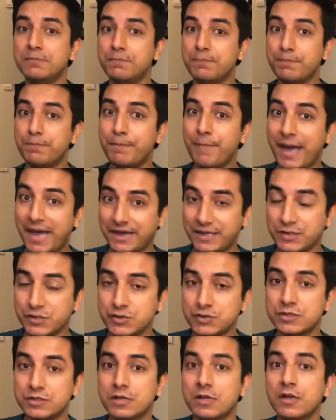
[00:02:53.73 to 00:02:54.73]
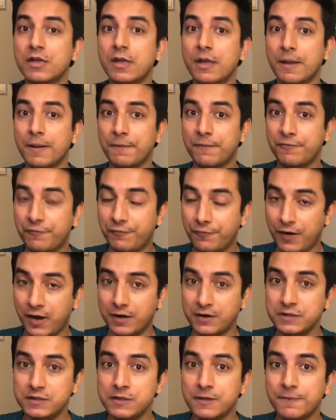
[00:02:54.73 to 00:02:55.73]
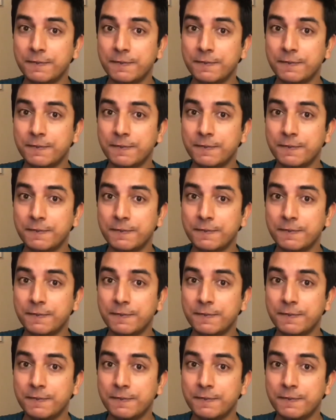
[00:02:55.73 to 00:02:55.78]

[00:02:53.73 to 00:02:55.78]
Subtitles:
managed fund,